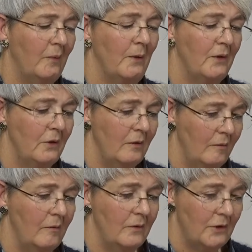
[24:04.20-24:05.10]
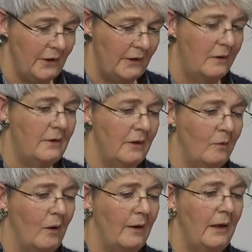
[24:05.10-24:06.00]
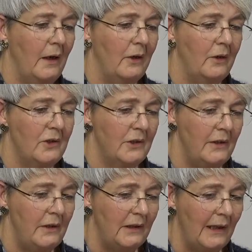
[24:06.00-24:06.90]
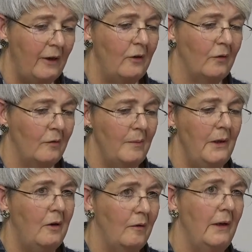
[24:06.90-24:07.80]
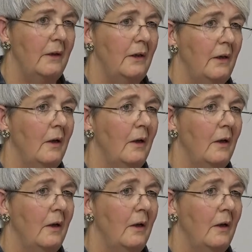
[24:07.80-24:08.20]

but she did worry and she leant on me greatly